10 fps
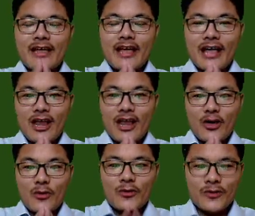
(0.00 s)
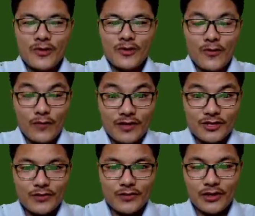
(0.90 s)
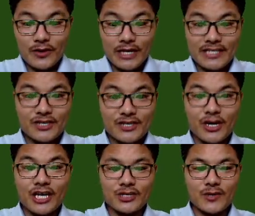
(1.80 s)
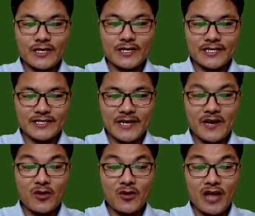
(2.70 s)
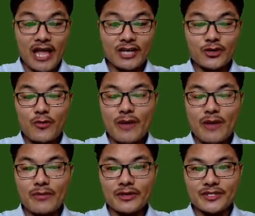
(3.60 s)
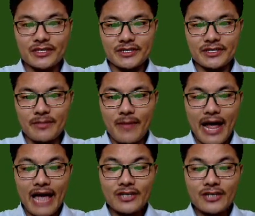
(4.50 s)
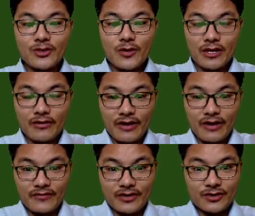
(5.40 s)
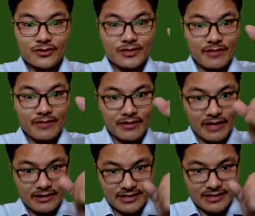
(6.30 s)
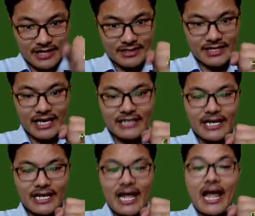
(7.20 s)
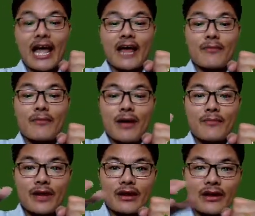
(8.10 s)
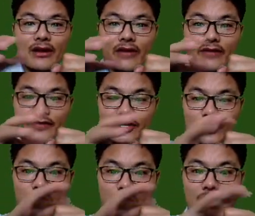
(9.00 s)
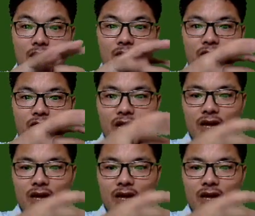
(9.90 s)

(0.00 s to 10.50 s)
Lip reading: Hello. With this video, let's try to understand endomembrane system. Endo here refers to something that is inside, and membrane here refers to a covering